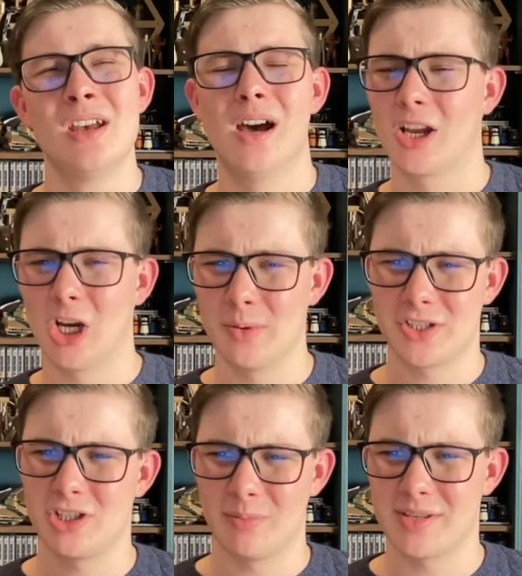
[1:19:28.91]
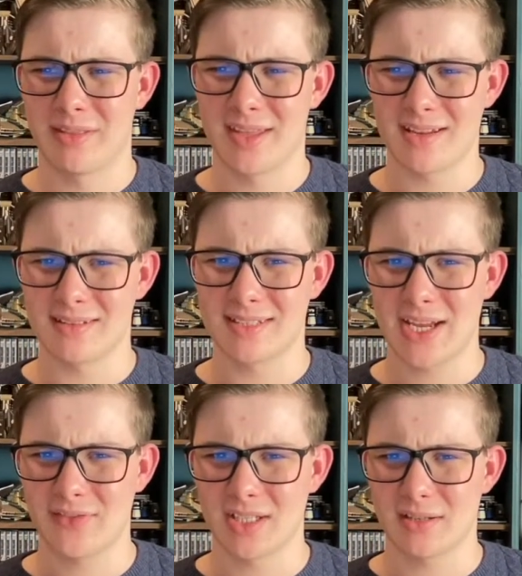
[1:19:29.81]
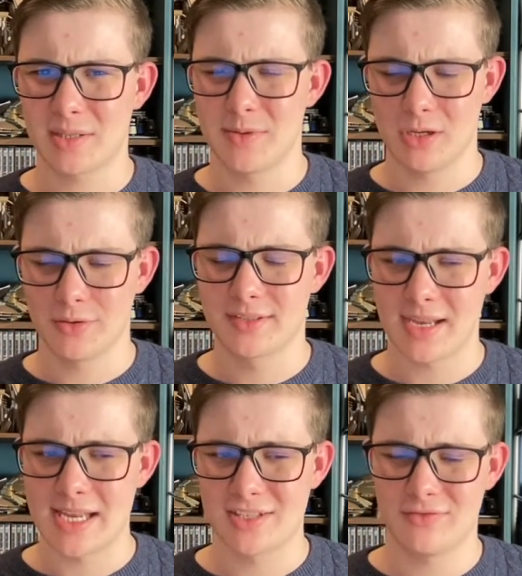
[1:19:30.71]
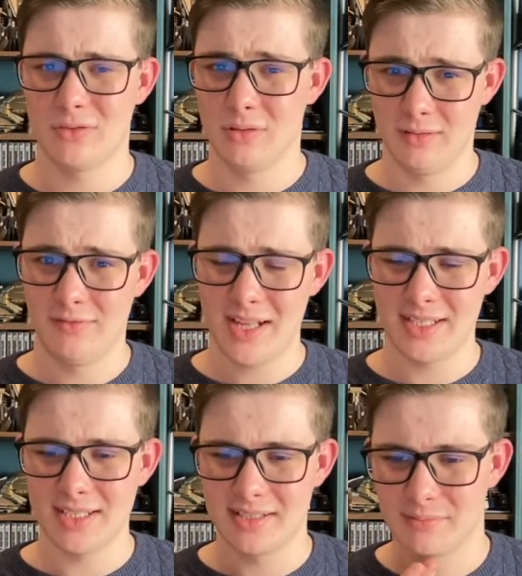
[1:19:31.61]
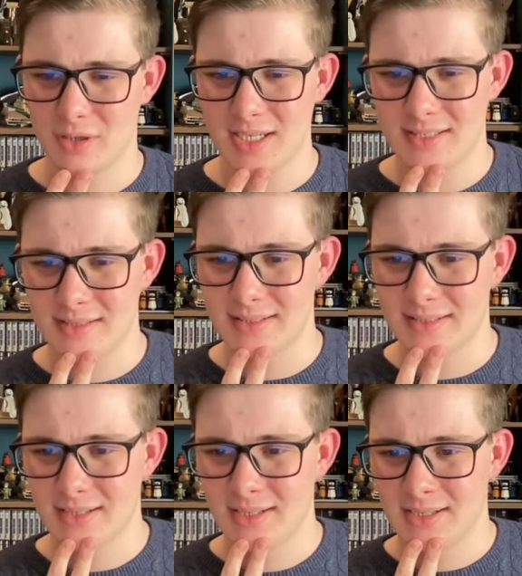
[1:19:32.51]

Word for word: uh, comic shops and things having some of the old sets for fairly decent prices.